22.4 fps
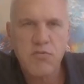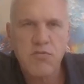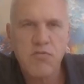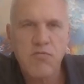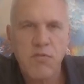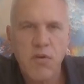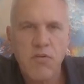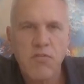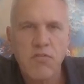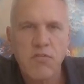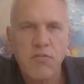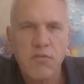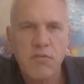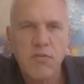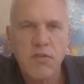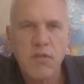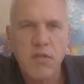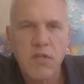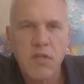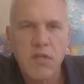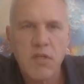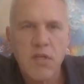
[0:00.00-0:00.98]
shoes first.
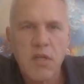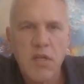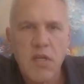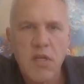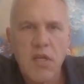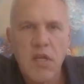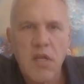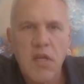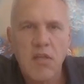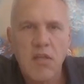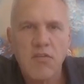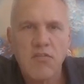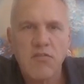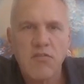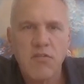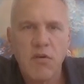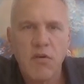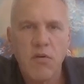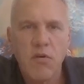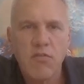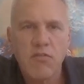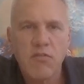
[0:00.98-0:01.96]
And
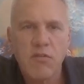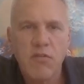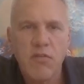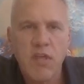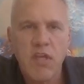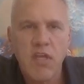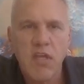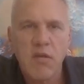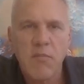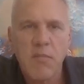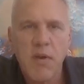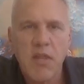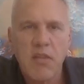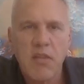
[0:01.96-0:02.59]
so, as you're thinking